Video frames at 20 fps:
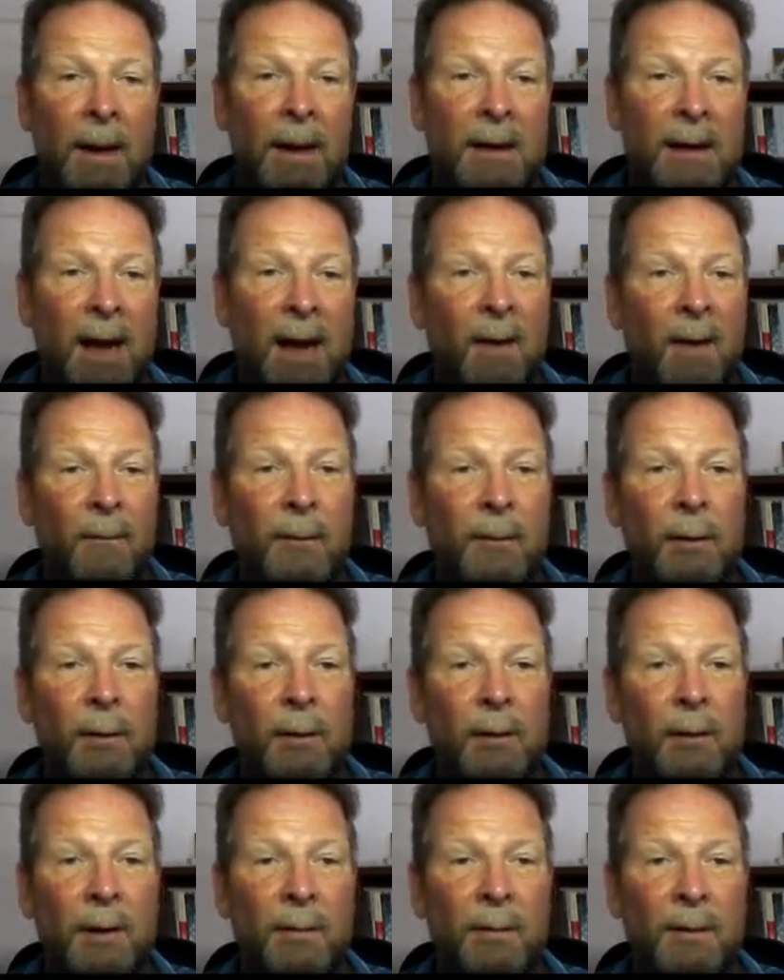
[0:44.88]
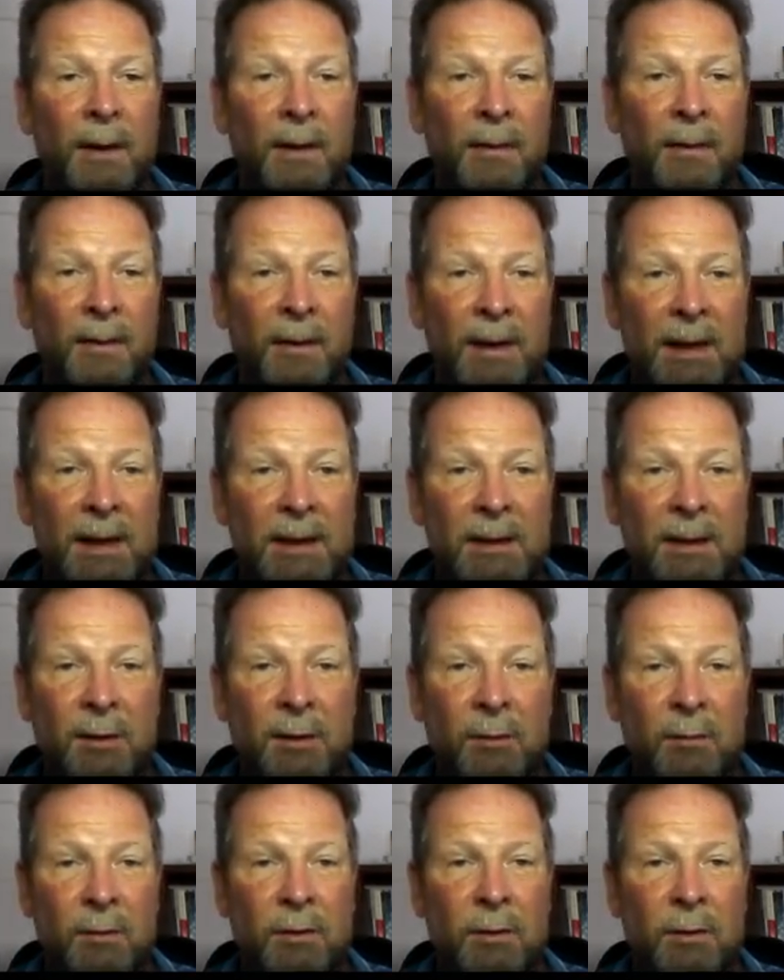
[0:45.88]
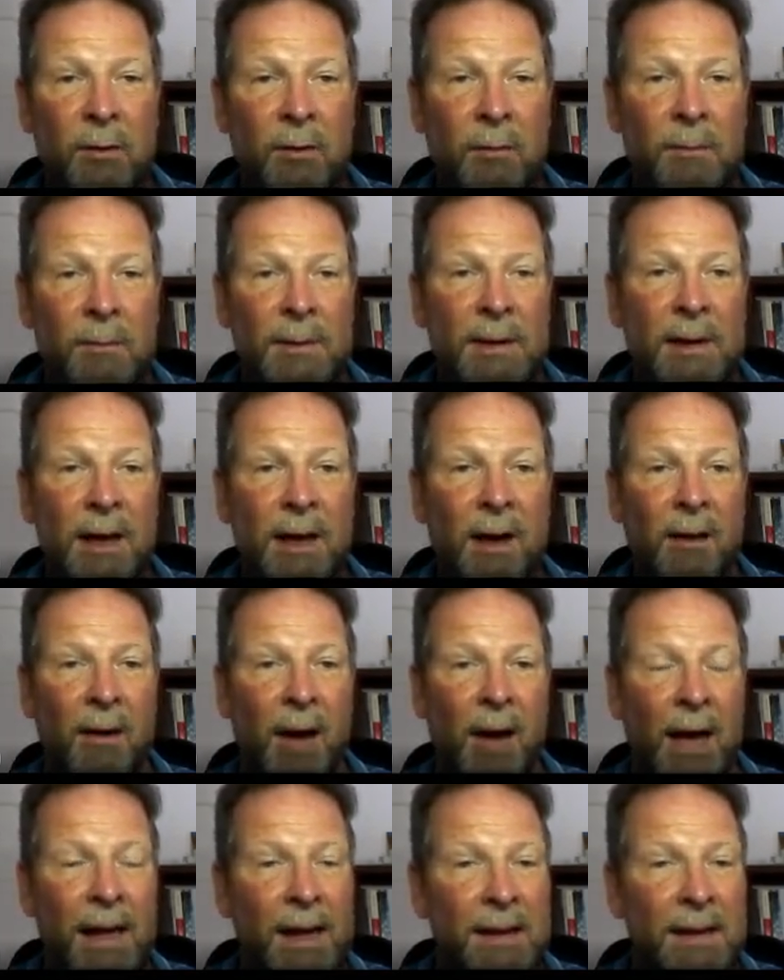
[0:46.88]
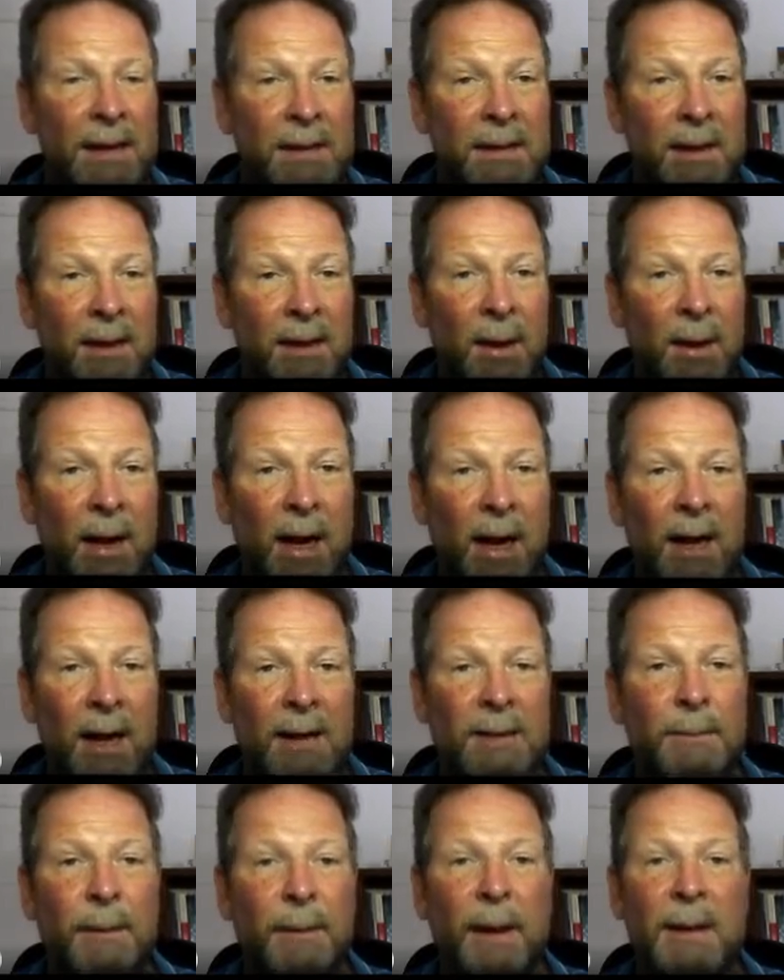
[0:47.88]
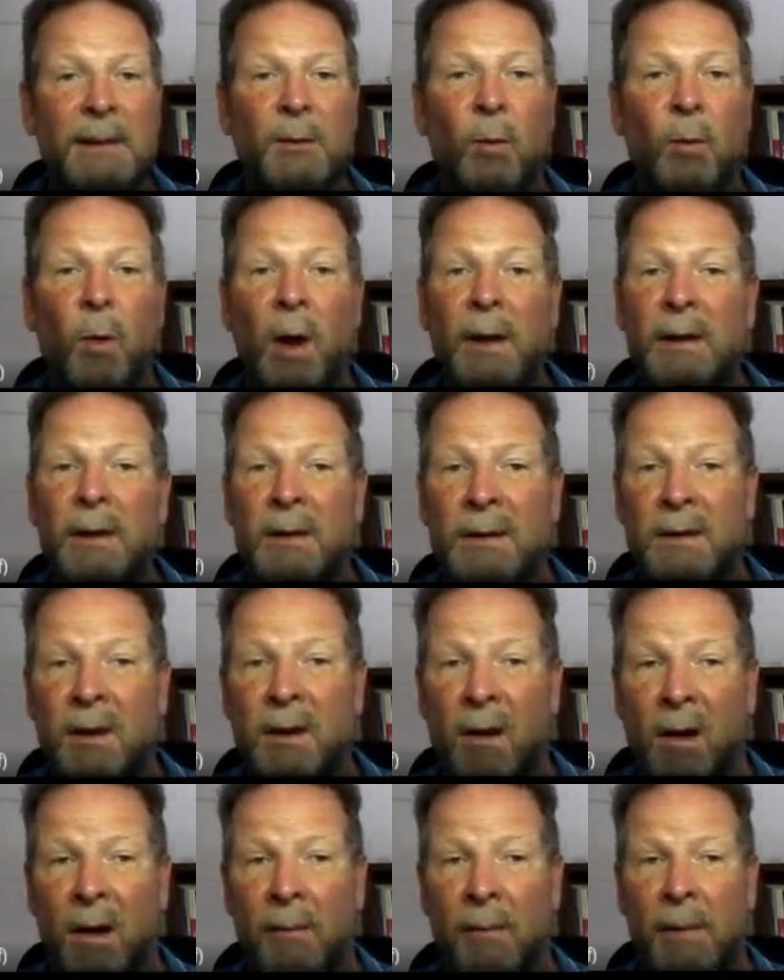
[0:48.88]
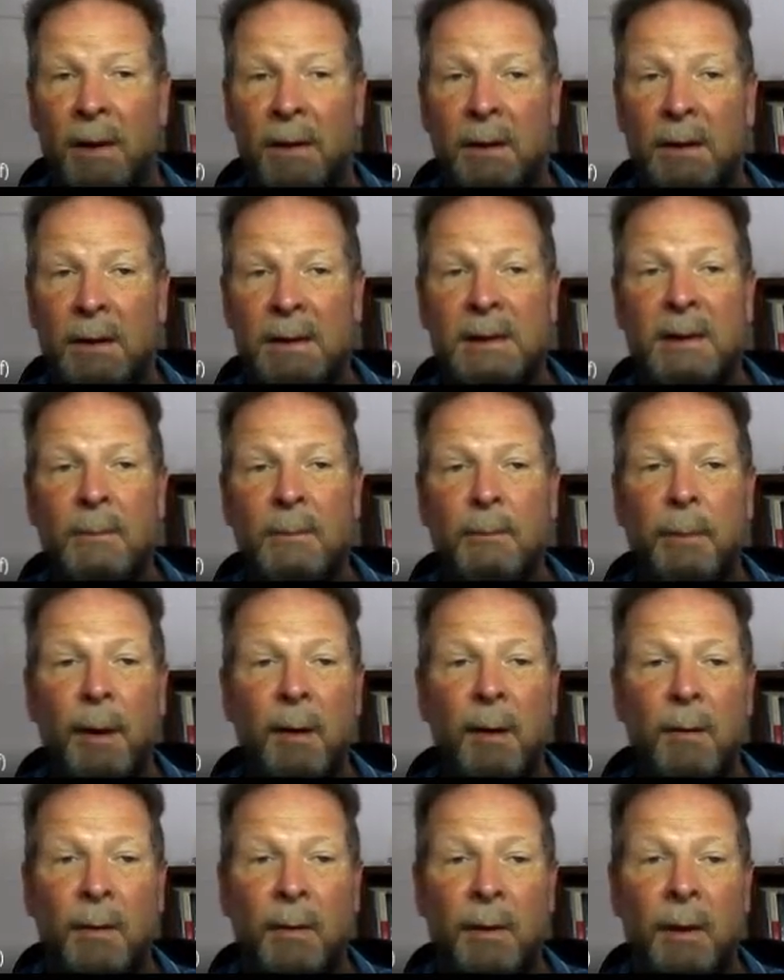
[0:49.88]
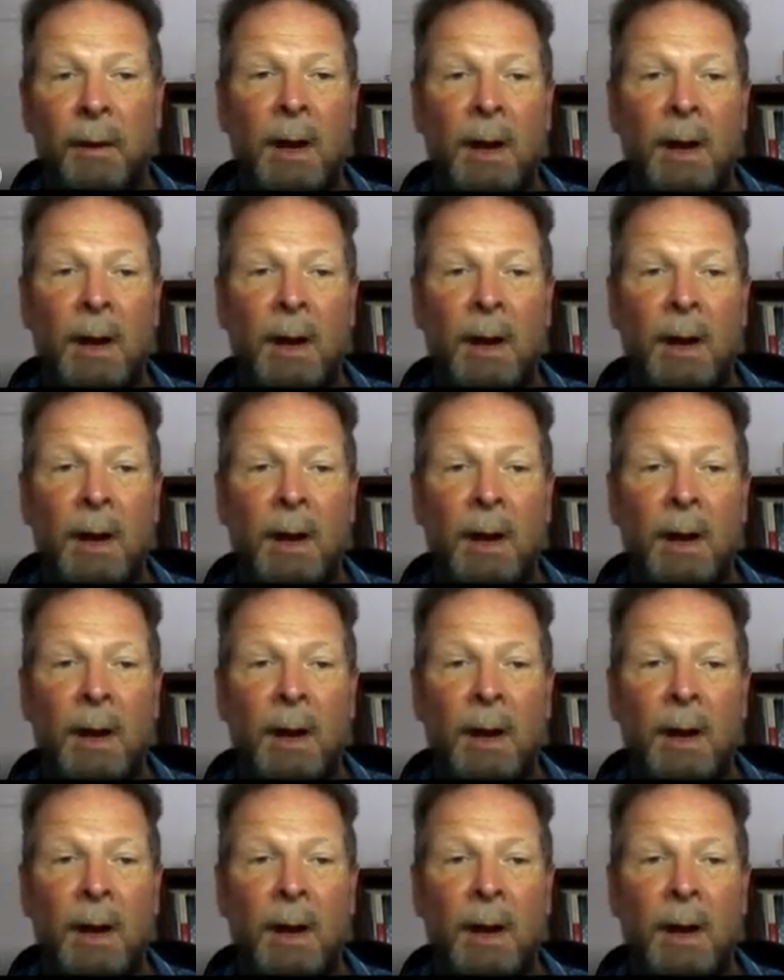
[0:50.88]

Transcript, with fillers: Now if you look at these two terms here, I can see that x plus 1 is common. It's in both.